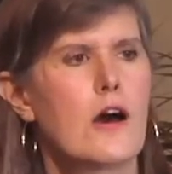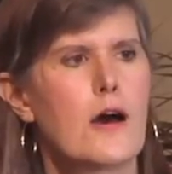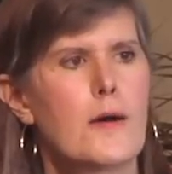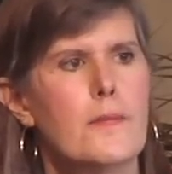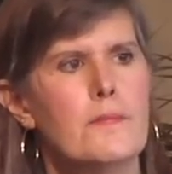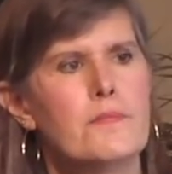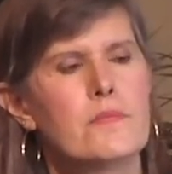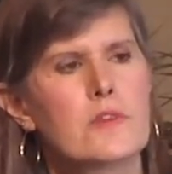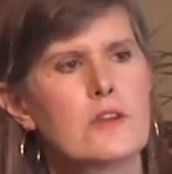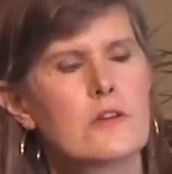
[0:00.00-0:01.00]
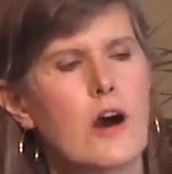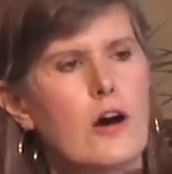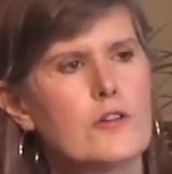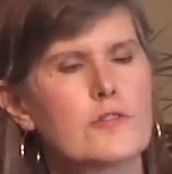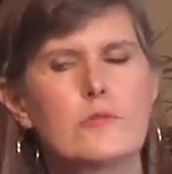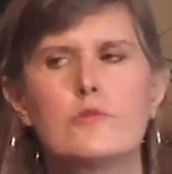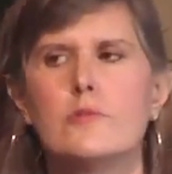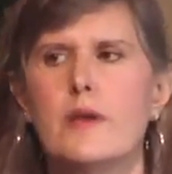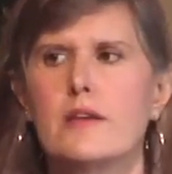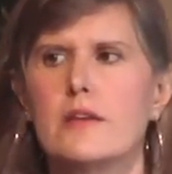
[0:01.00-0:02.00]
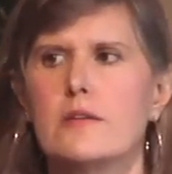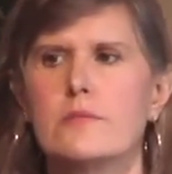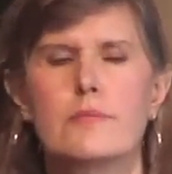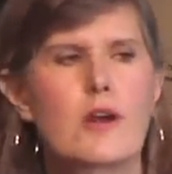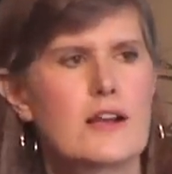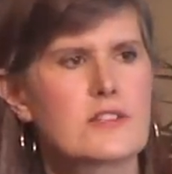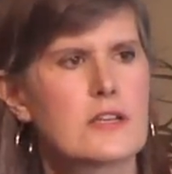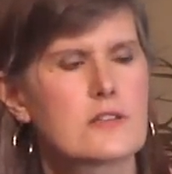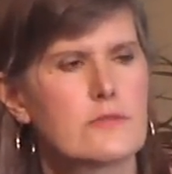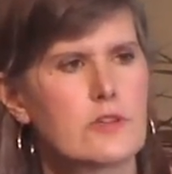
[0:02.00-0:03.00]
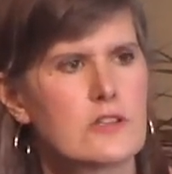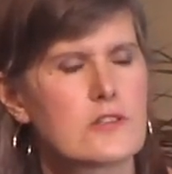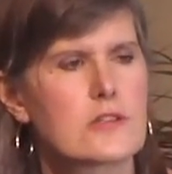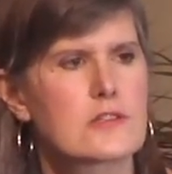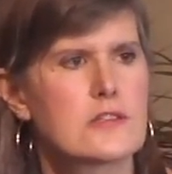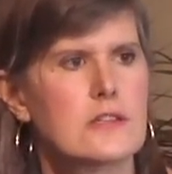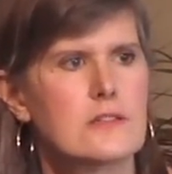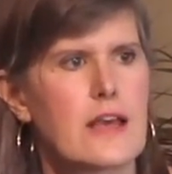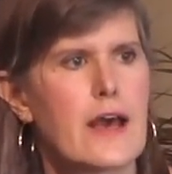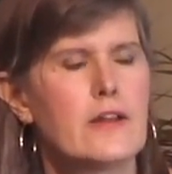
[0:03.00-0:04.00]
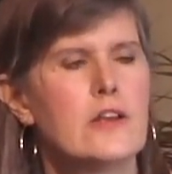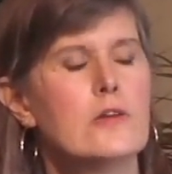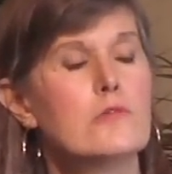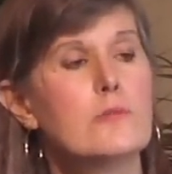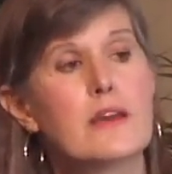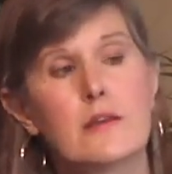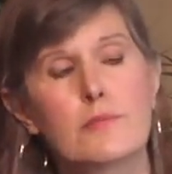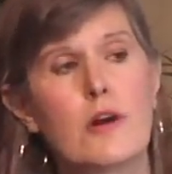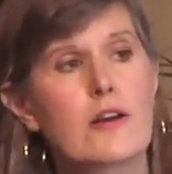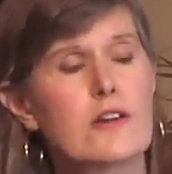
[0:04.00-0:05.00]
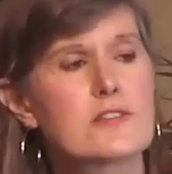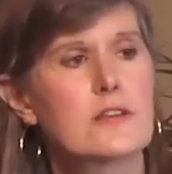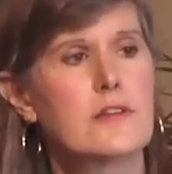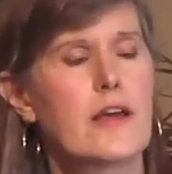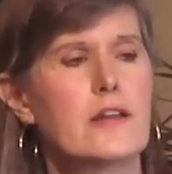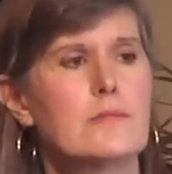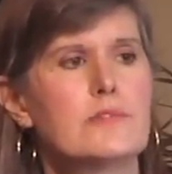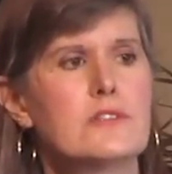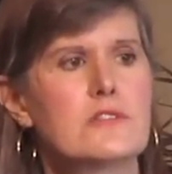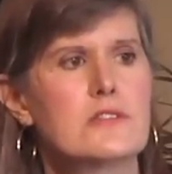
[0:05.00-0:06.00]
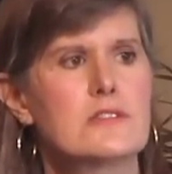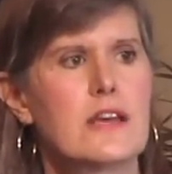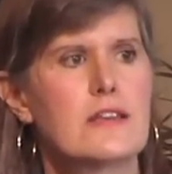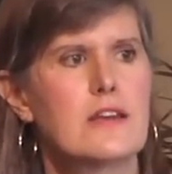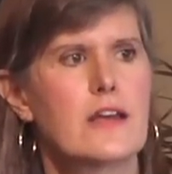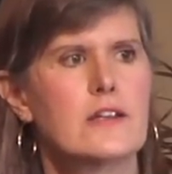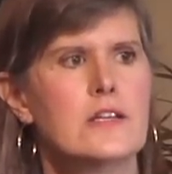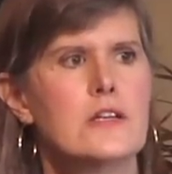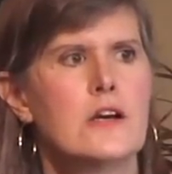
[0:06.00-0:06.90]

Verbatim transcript: halt the rulemaking process if we could succeed in that. We're making progress on that. I'm pleased to say that